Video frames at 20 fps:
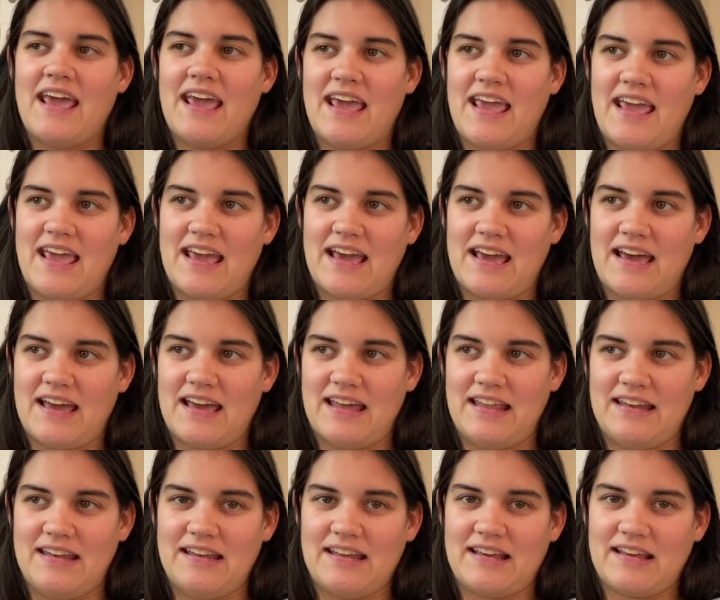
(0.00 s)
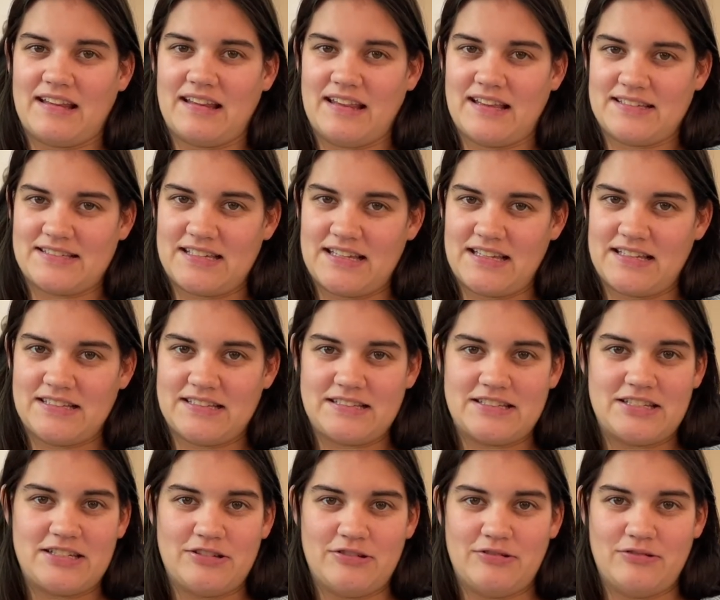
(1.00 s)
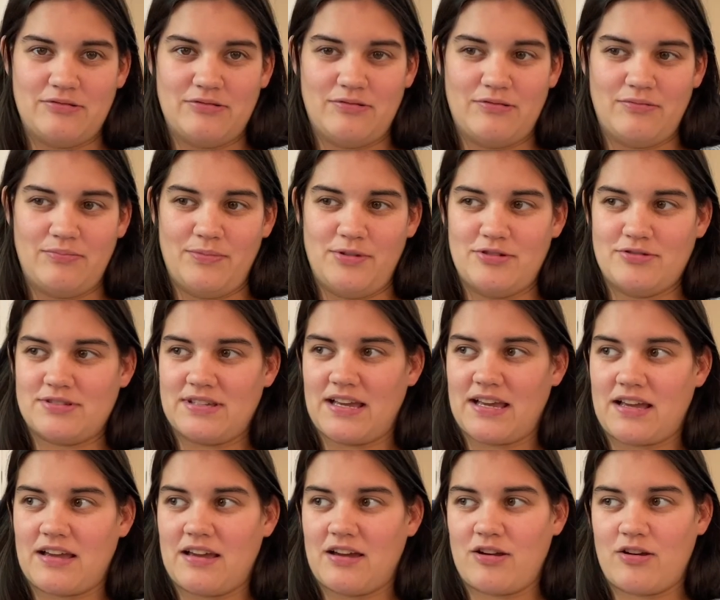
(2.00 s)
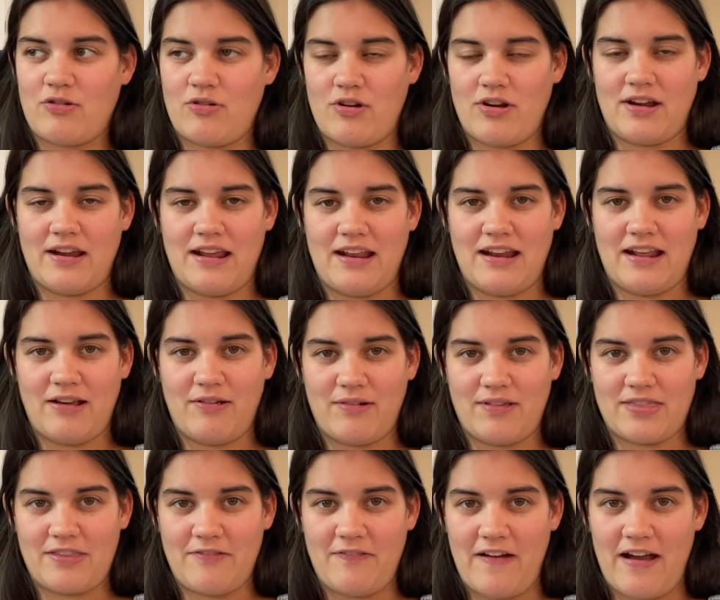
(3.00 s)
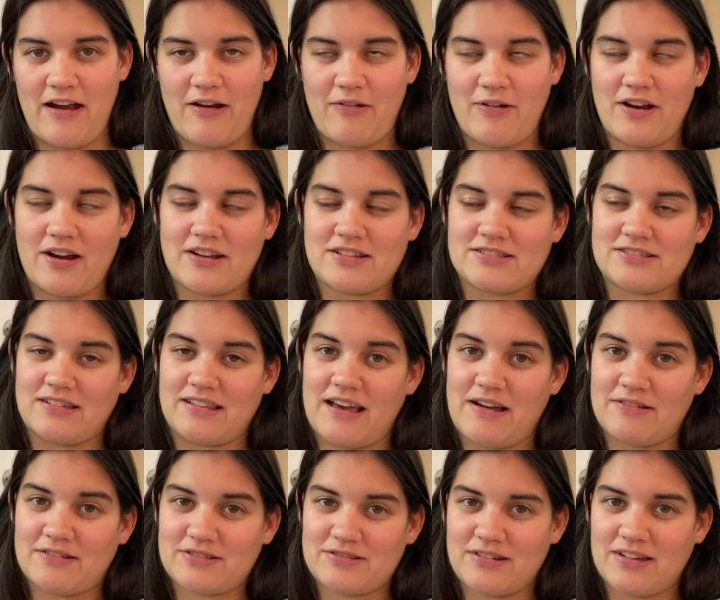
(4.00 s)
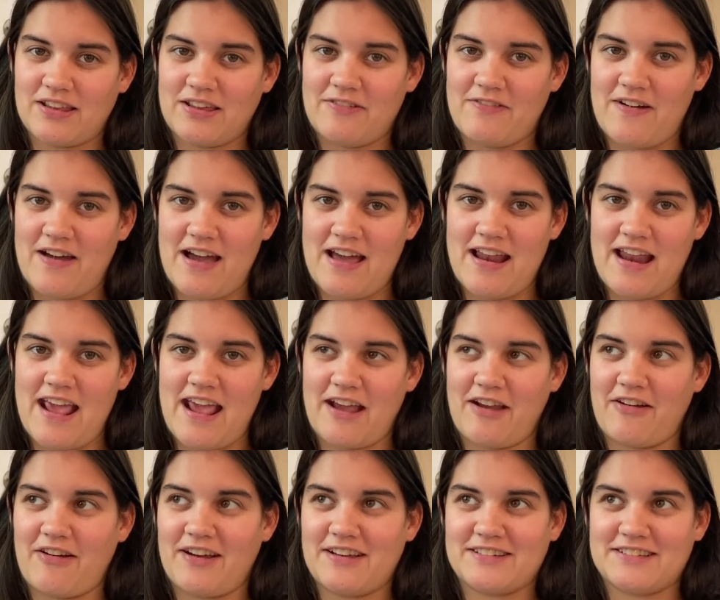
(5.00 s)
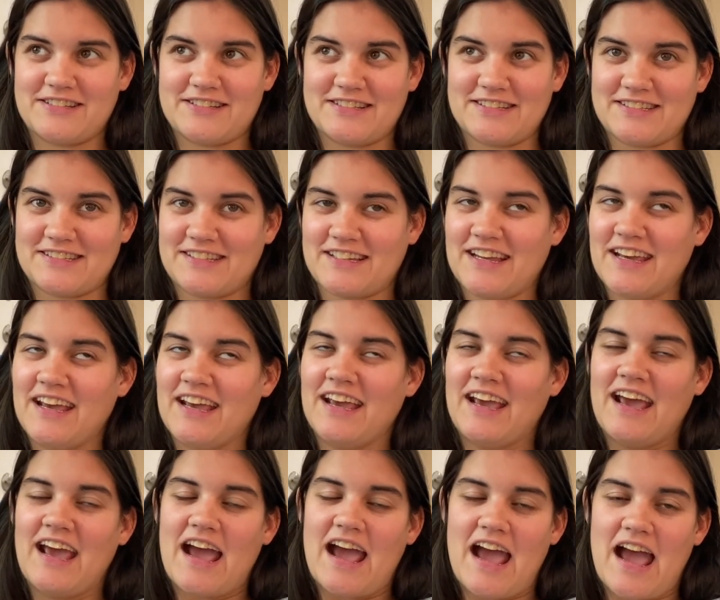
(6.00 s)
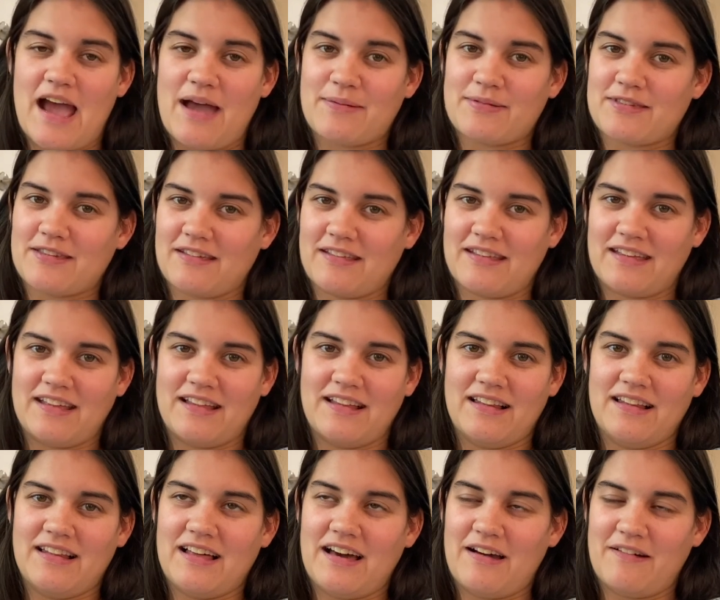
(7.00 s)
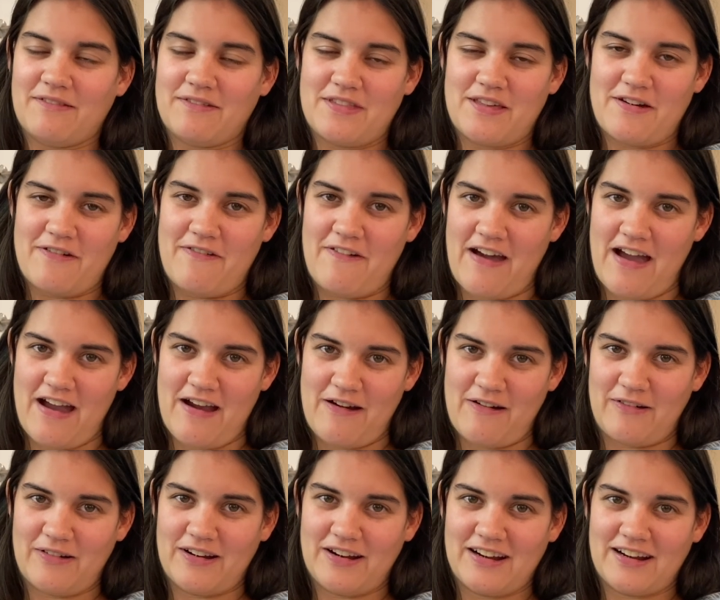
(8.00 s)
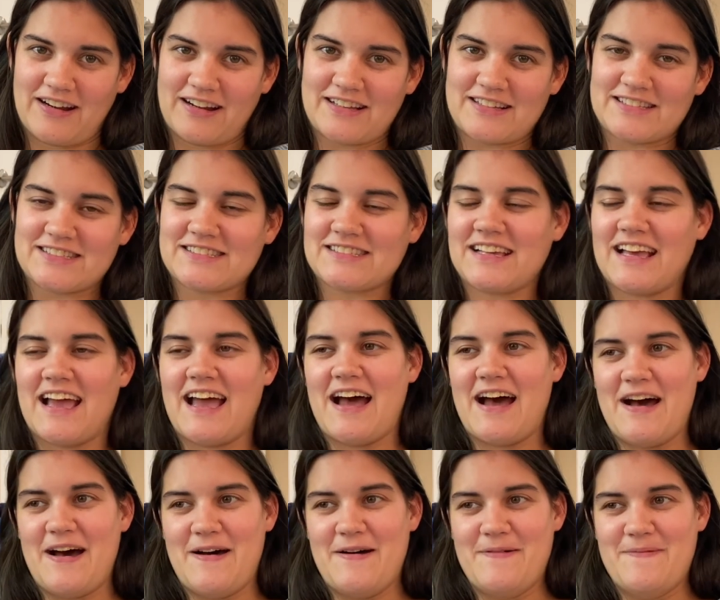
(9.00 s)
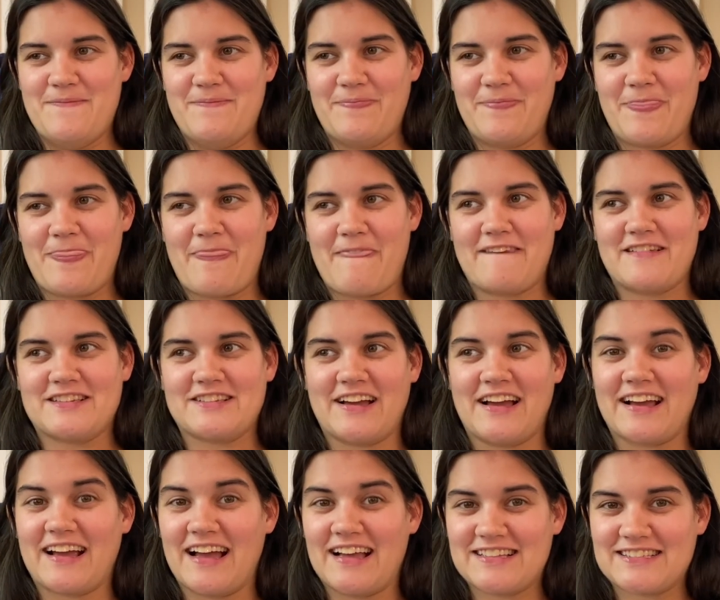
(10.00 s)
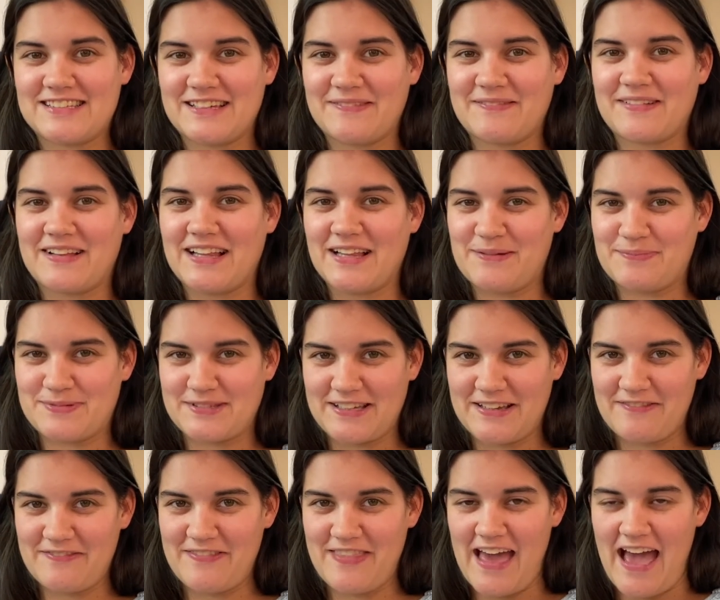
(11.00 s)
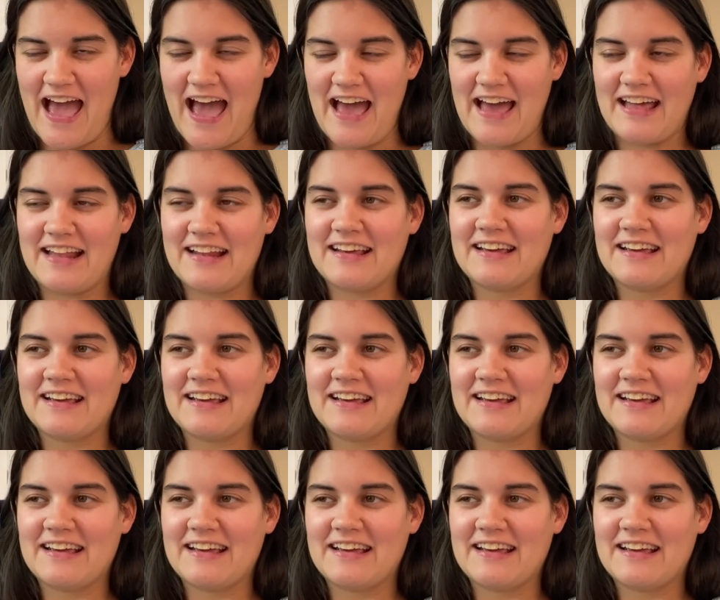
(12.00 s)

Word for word: and listen to music coordinating with the fireworks. So that was really fun and Greyson just absolutely love the fireworks. Um, so I got some clips of that.